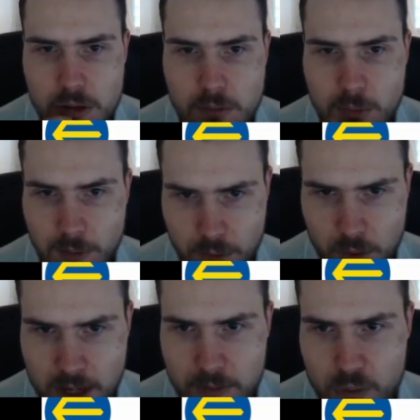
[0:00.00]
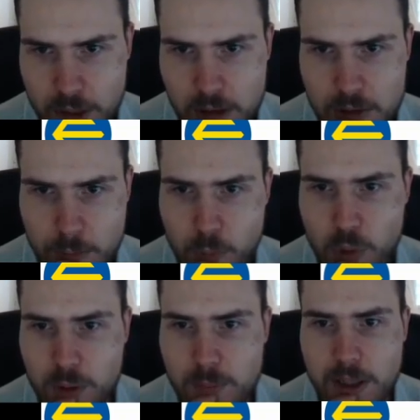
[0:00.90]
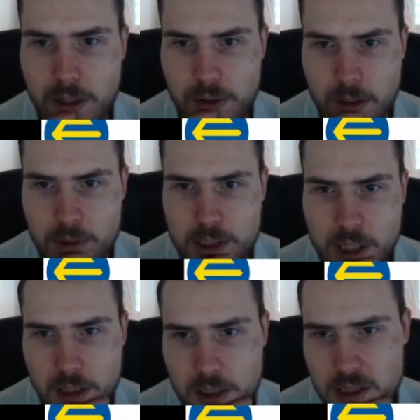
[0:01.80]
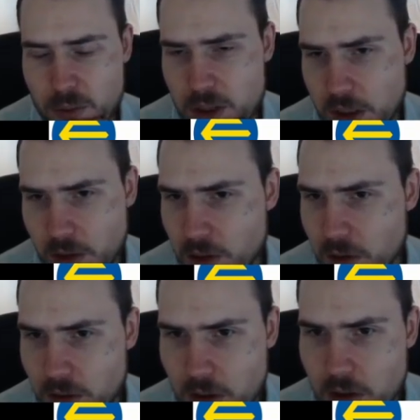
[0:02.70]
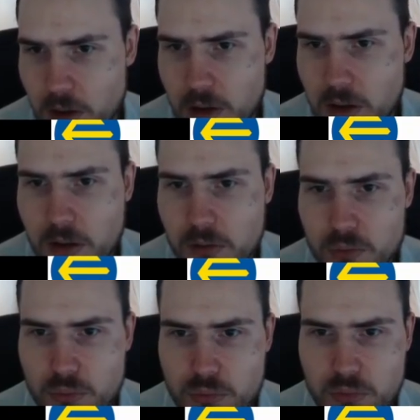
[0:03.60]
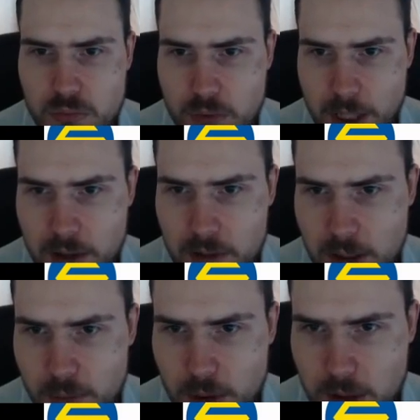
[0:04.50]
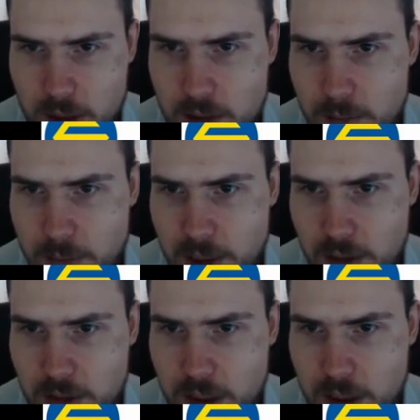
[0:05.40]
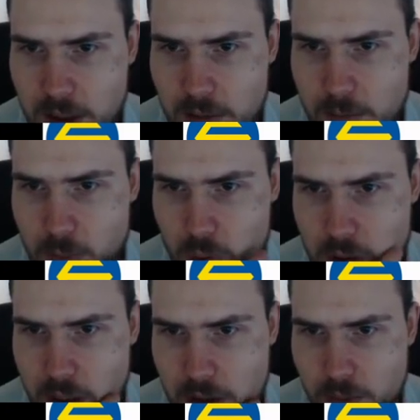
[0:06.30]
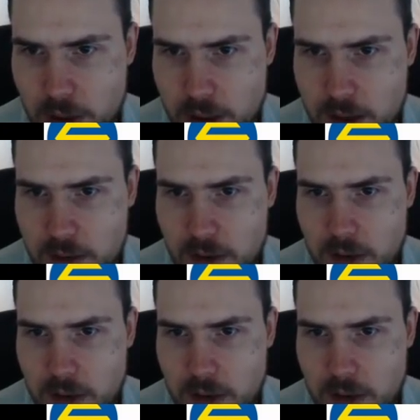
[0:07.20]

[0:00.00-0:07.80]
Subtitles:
But if you have a real support player, I would say that you still rarely will get the penalty, and most likely will get